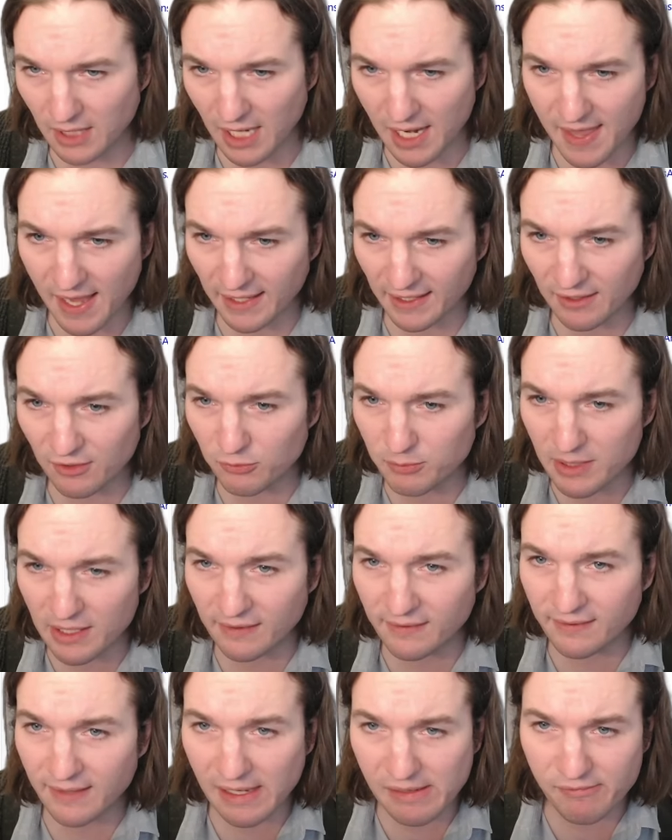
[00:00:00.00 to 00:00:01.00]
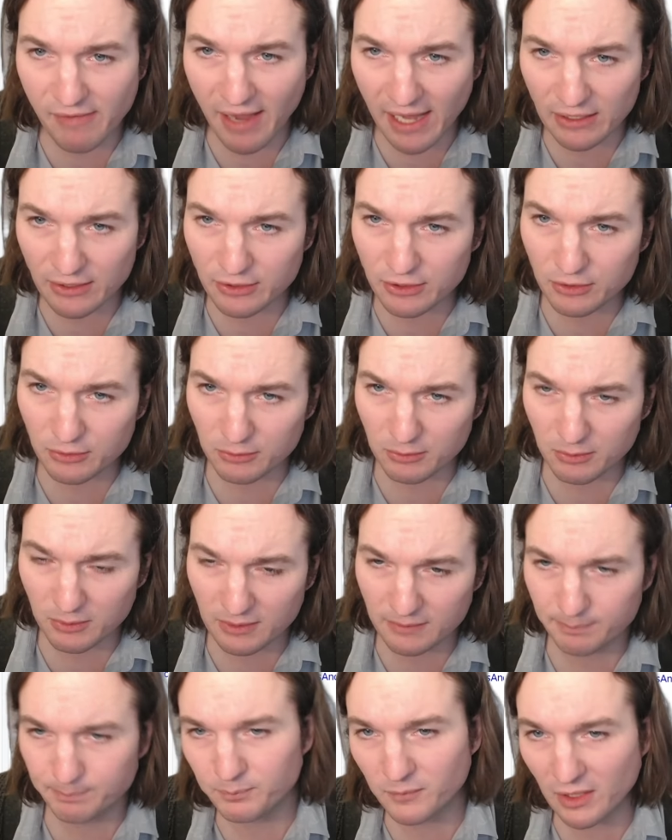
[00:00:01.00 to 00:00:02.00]
and that gives me the same value
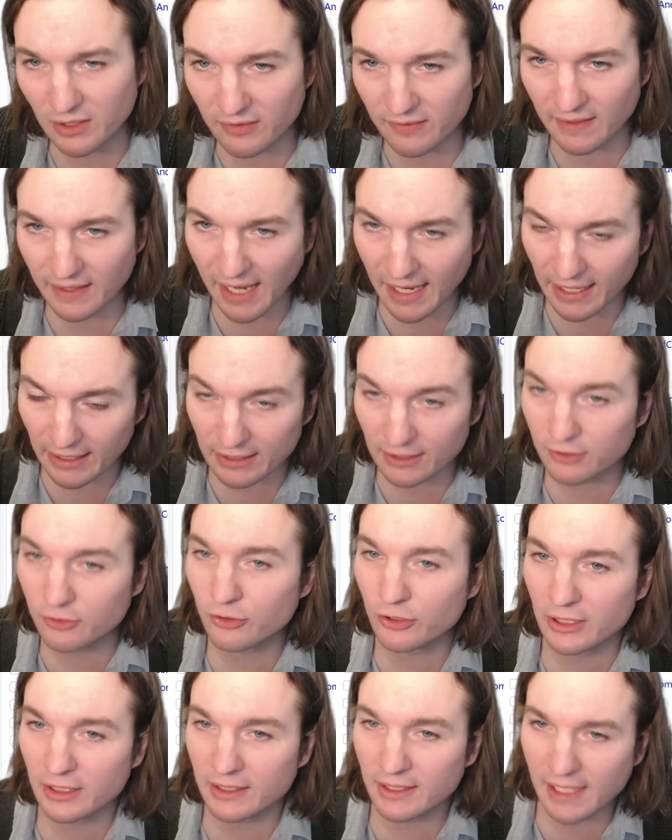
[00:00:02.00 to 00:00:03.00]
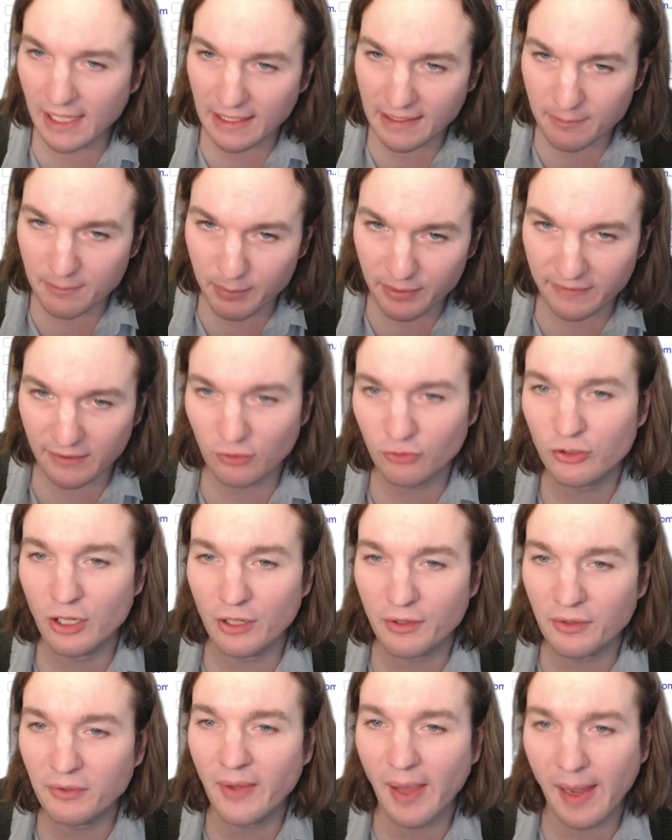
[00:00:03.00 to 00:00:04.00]
because the character and the position
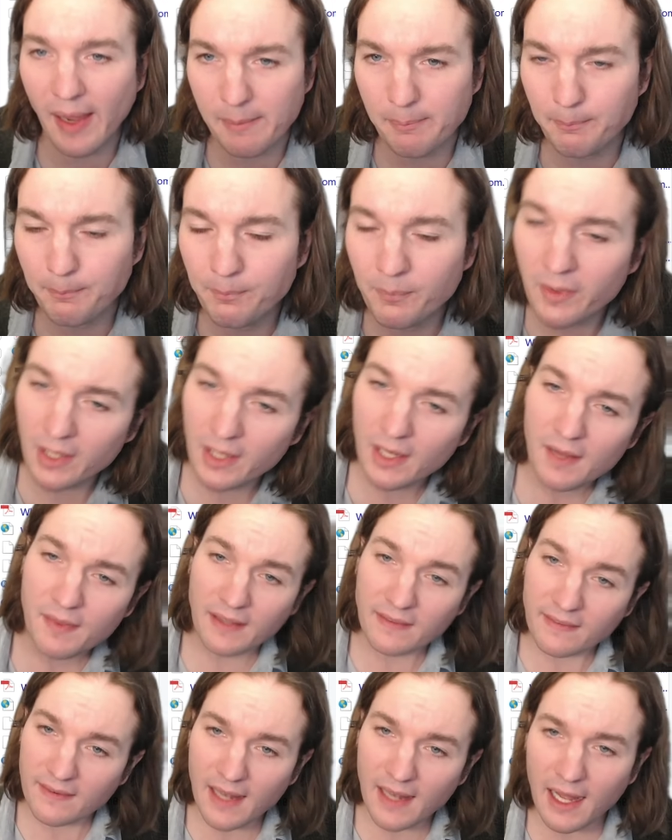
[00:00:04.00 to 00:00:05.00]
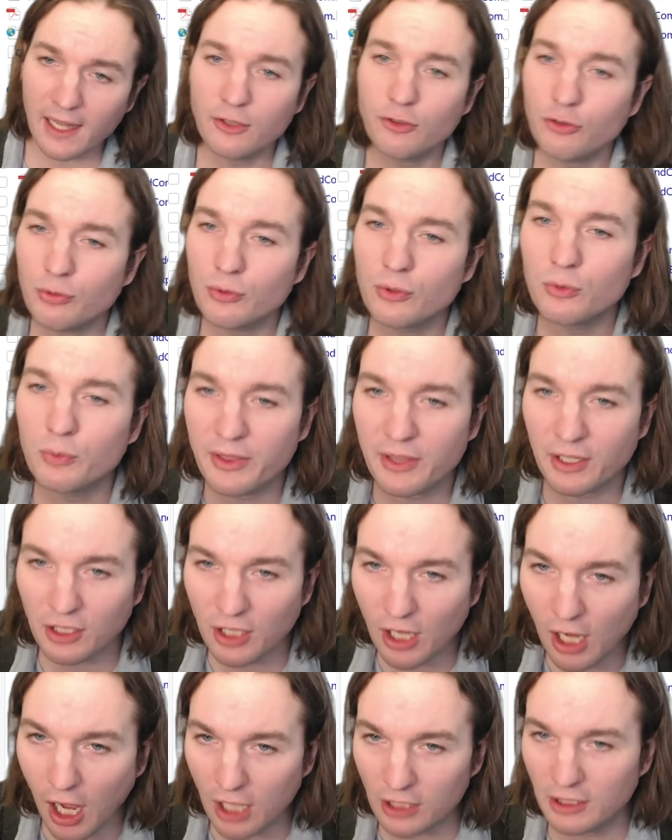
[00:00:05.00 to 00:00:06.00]
are the same. That's not true with the
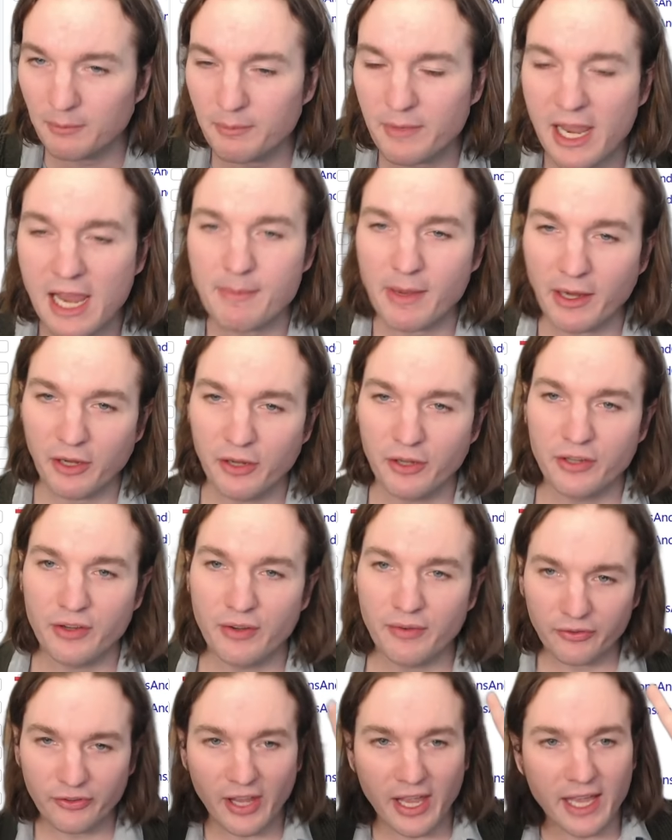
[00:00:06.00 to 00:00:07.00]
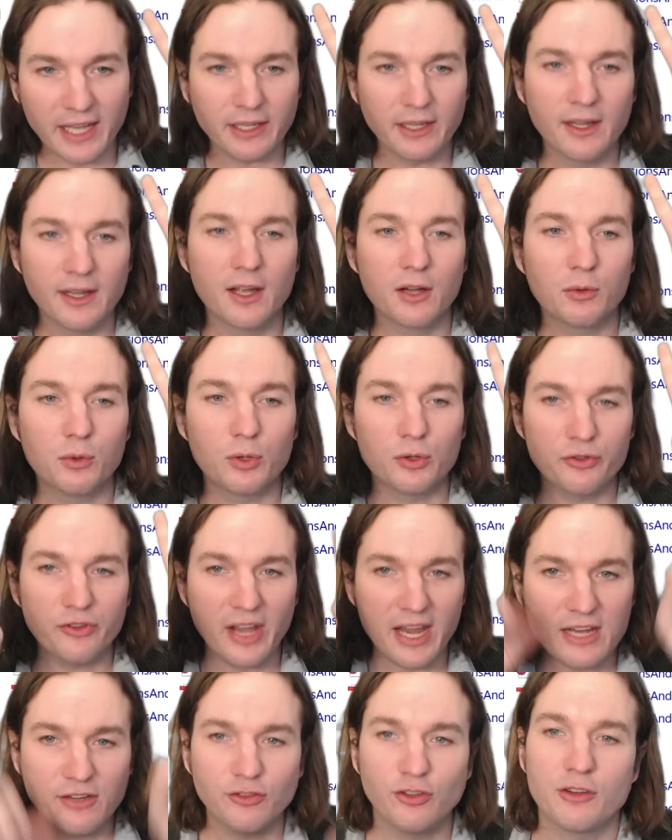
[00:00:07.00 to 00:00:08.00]
column name. I couldn't have said
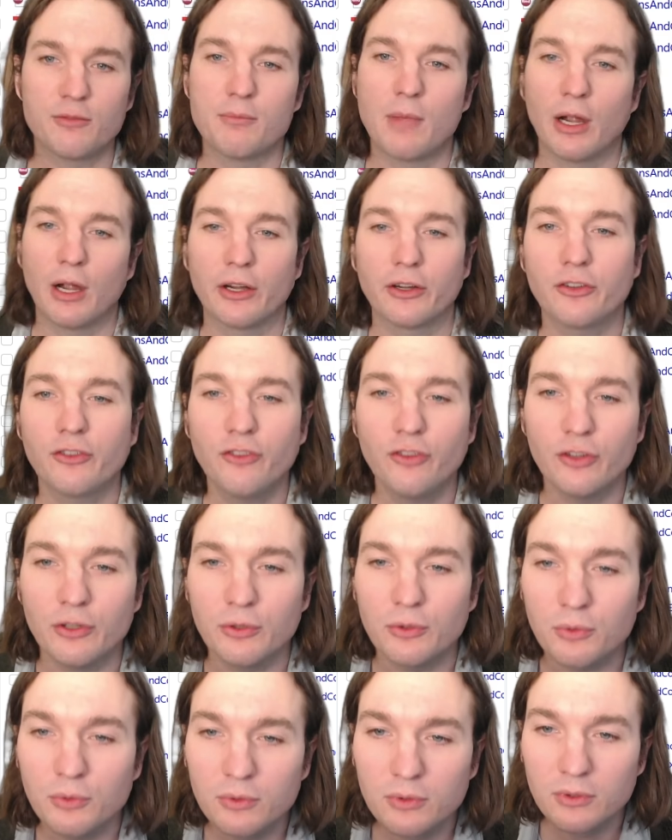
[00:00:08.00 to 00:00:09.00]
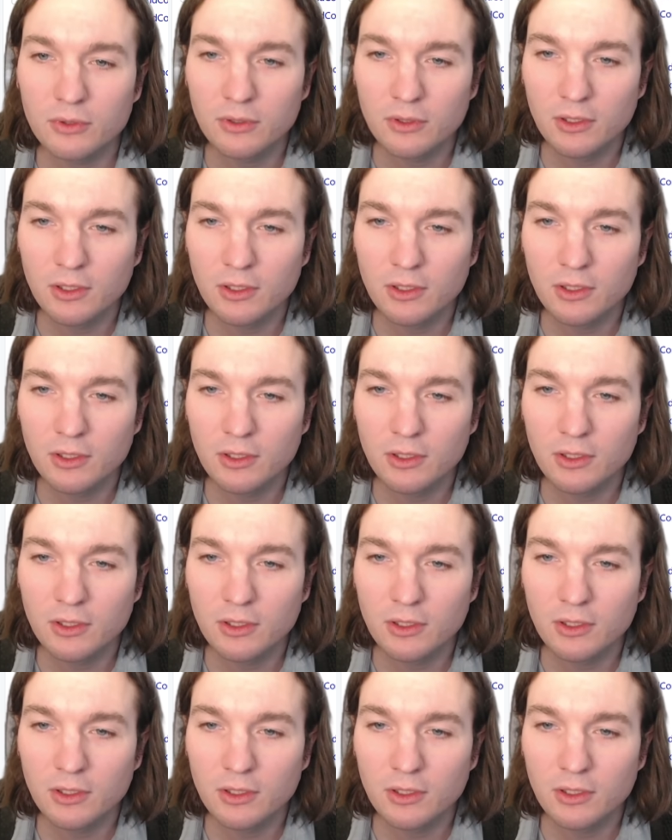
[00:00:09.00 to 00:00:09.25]
quotation mark 2